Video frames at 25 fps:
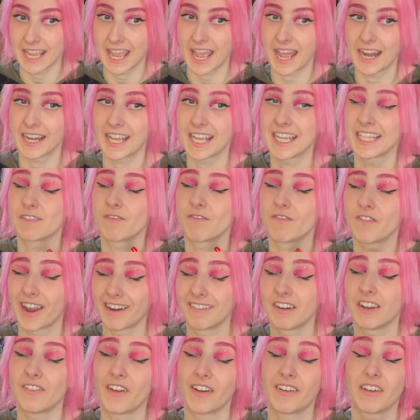and it is very,
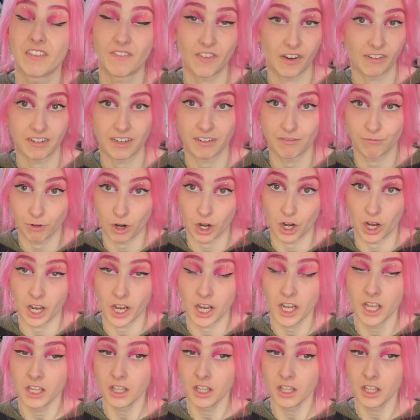very, very rare.